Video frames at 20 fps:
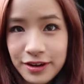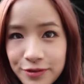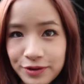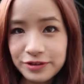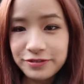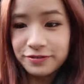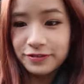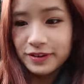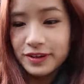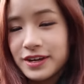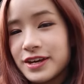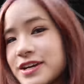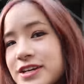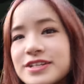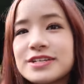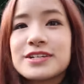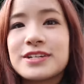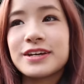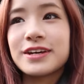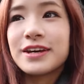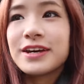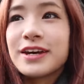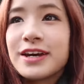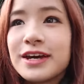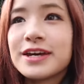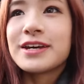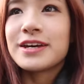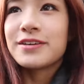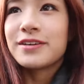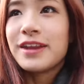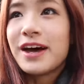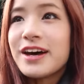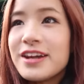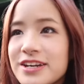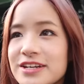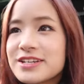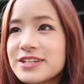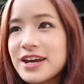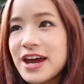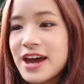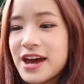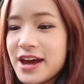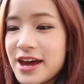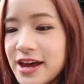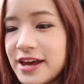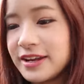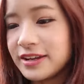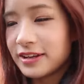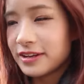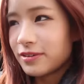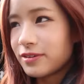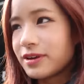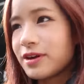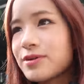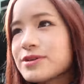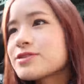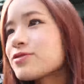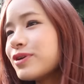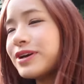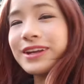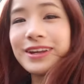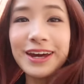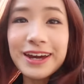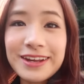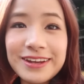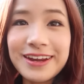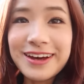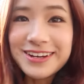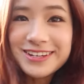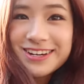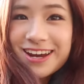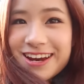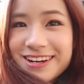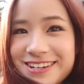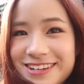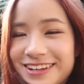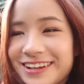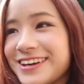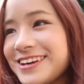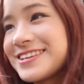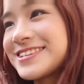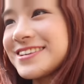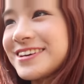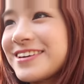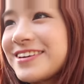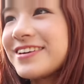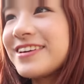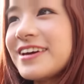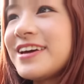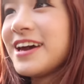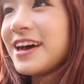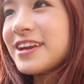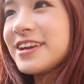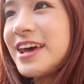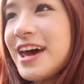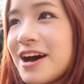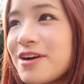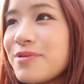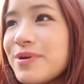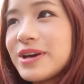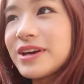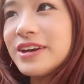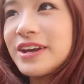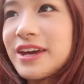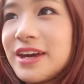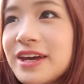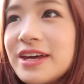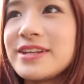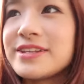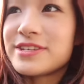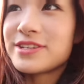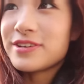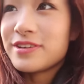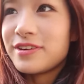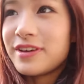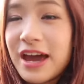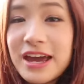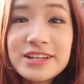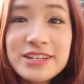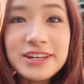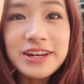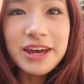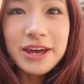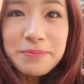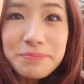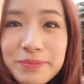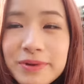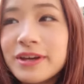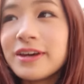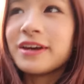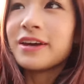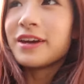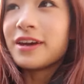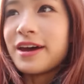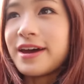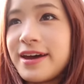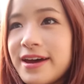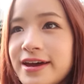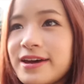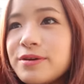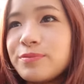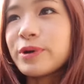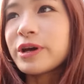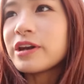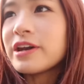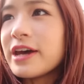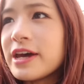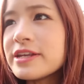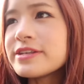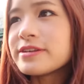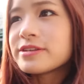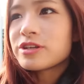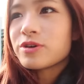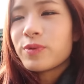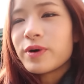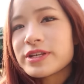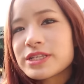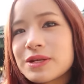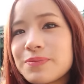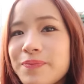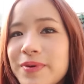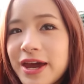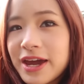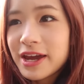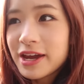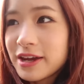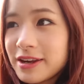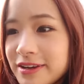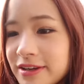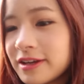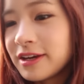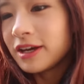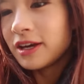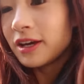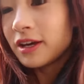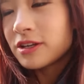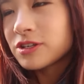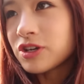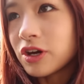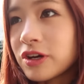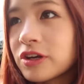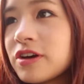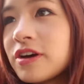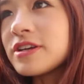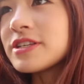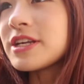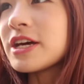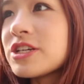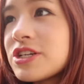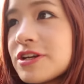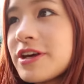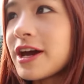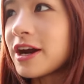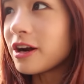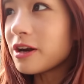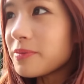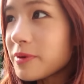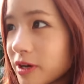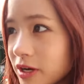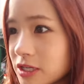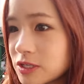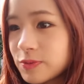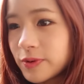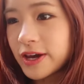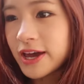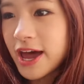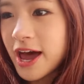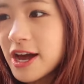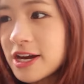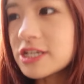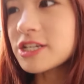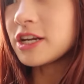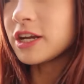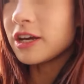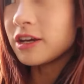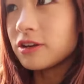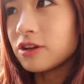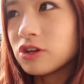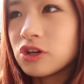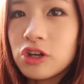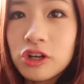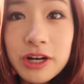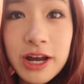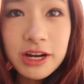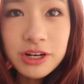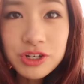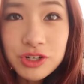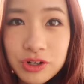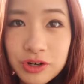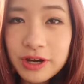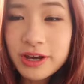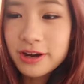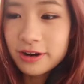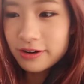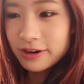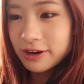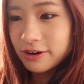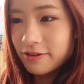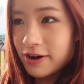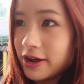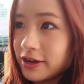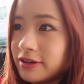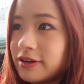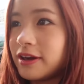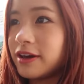We finished lunch and that was a really late lunch actually so now we're gonna head to H&M and we're gonna head towards the main Tokyo station area because we're actually in the Yurakucho area right